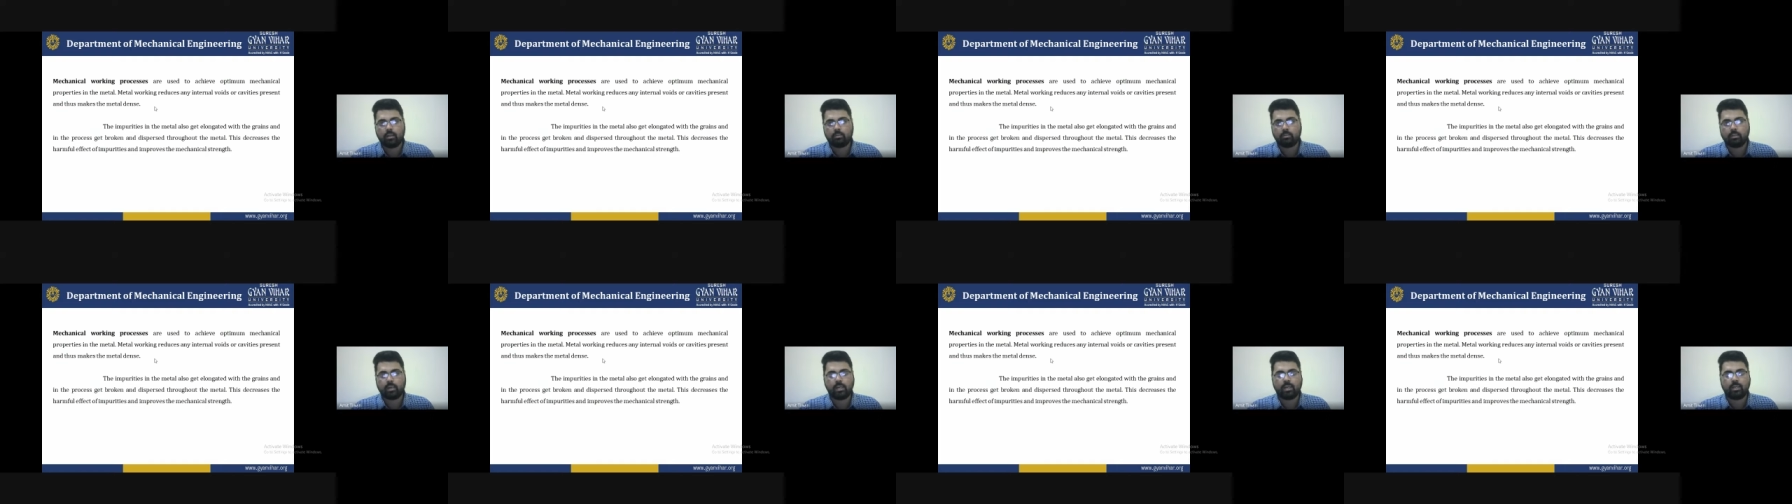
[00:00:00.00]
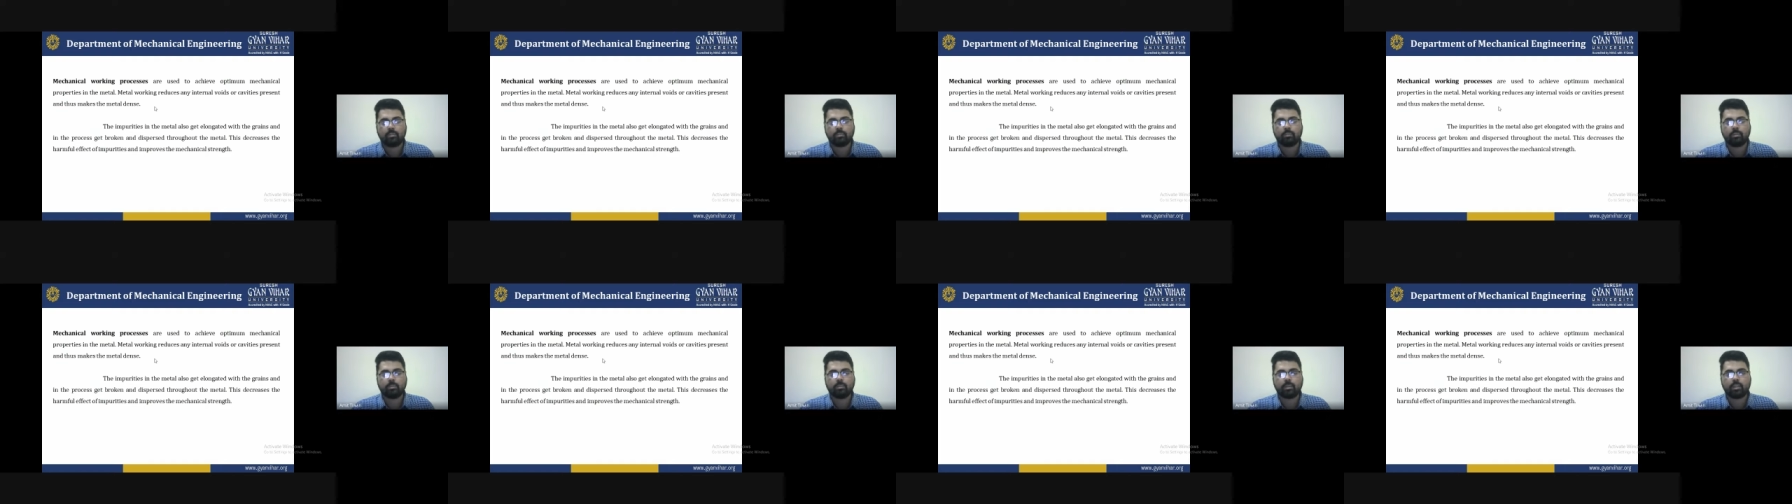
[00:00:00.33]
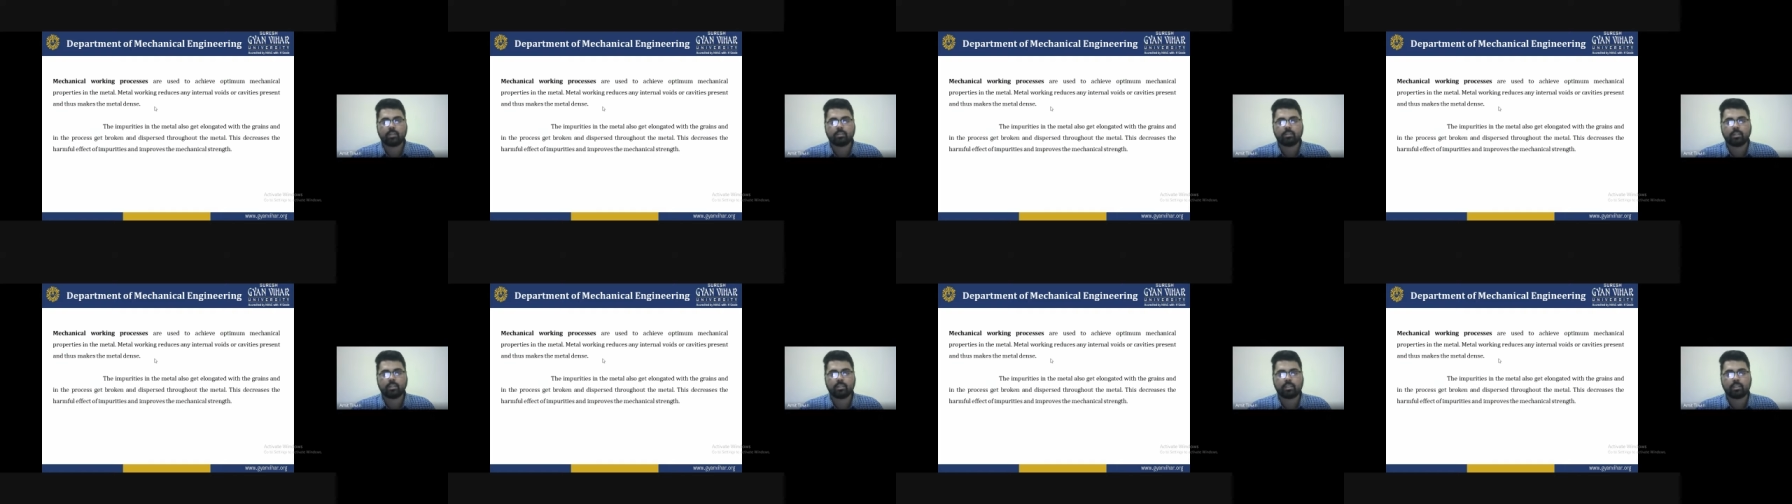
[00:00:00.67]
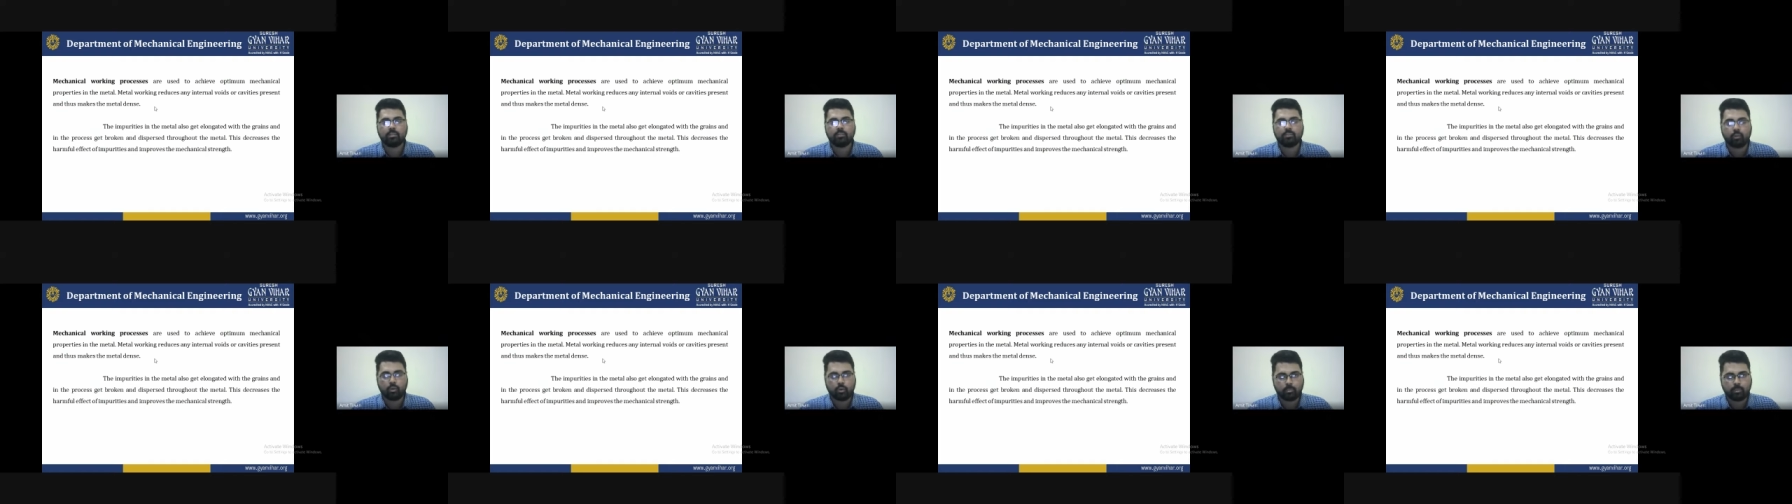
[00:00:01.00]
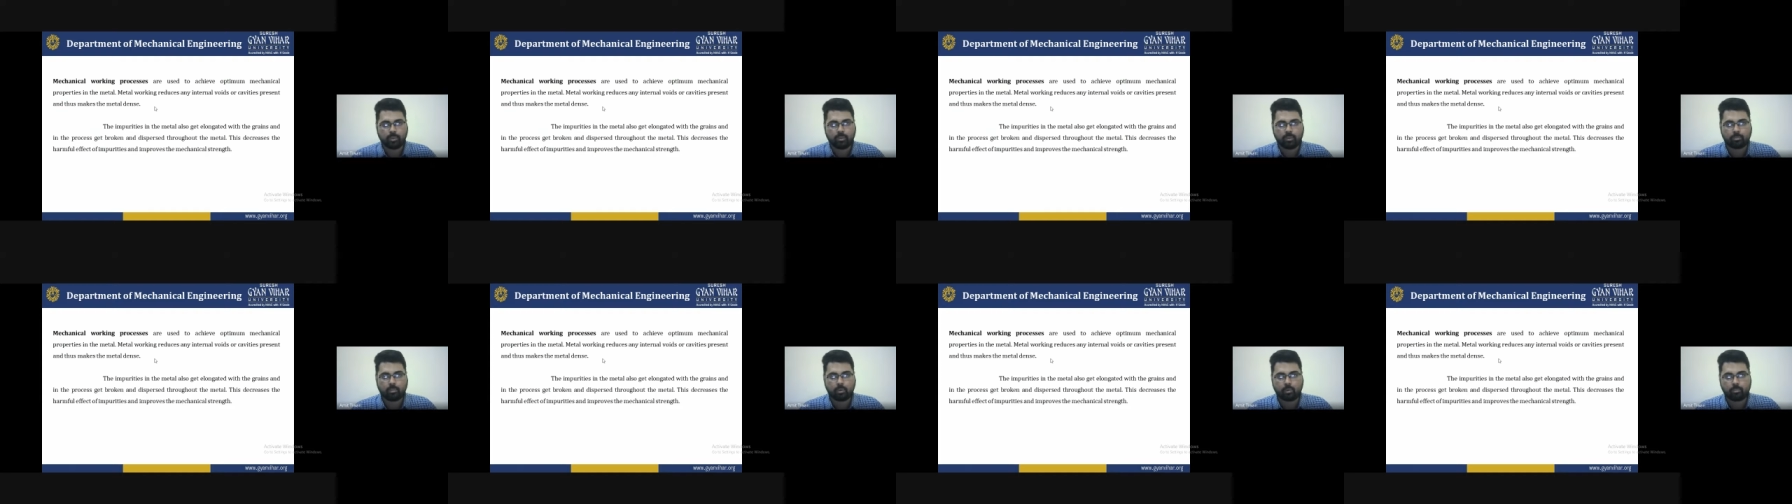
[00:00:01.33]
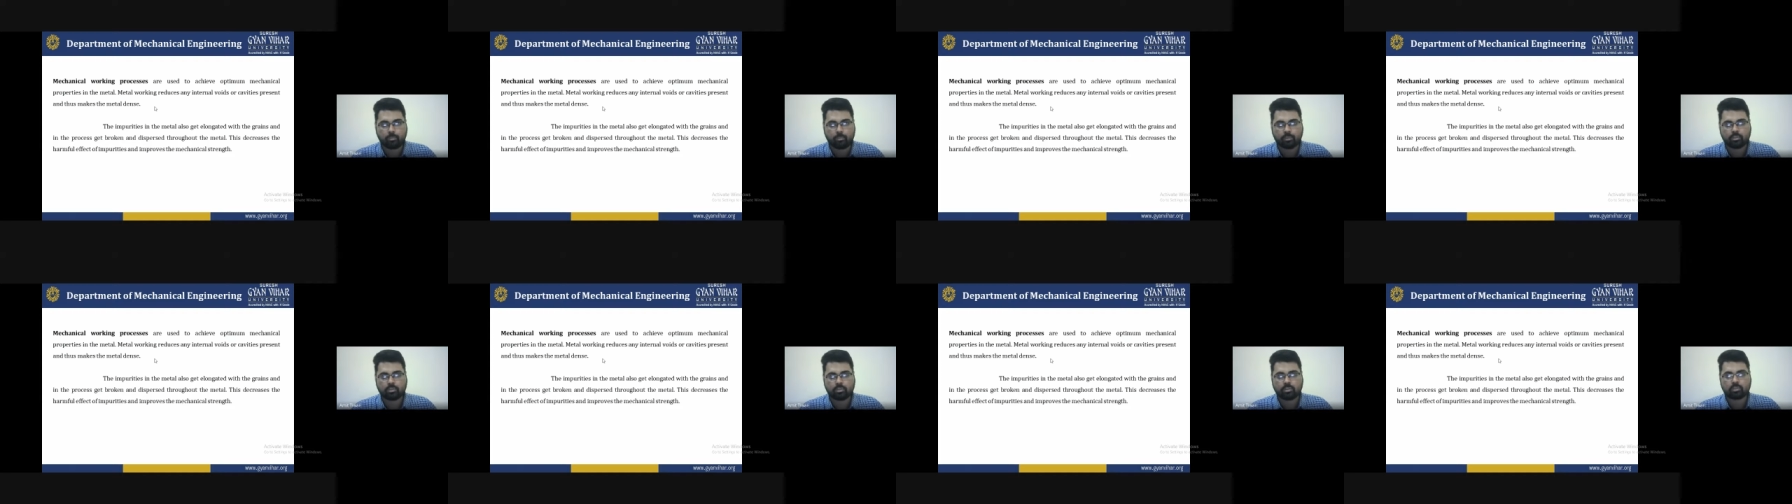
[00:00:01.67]
by increasing the forming
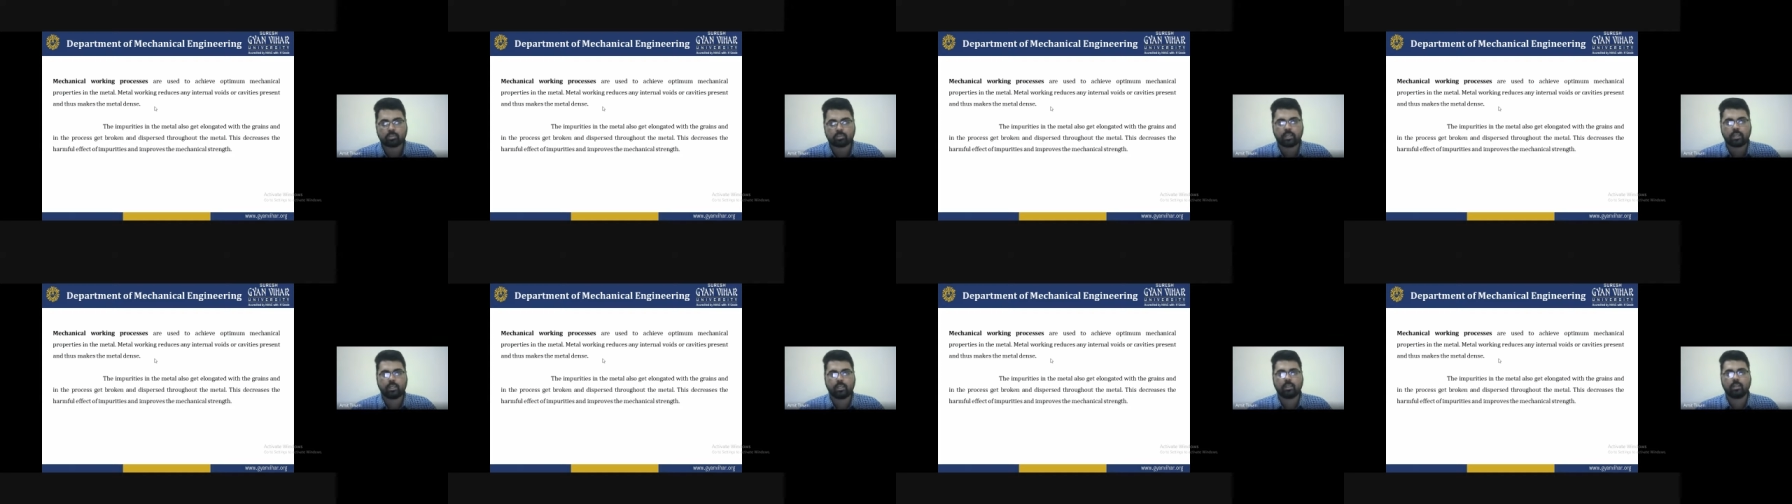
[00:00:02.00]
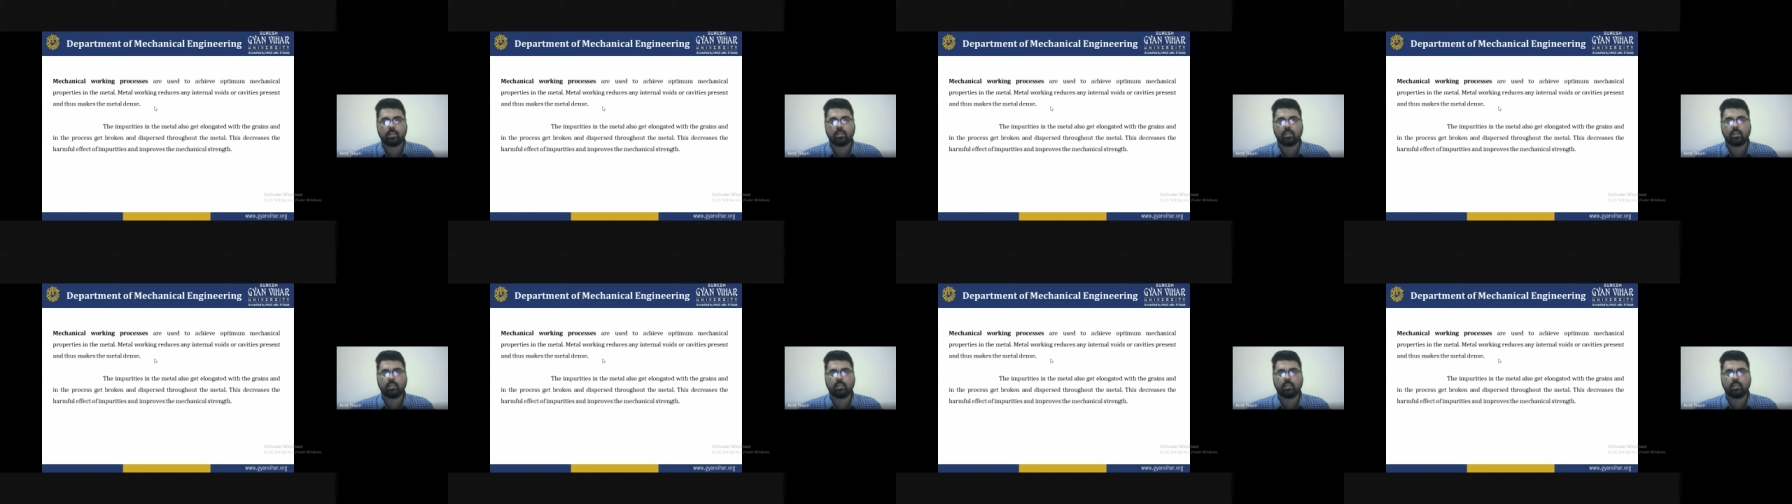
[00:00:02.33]
operations, and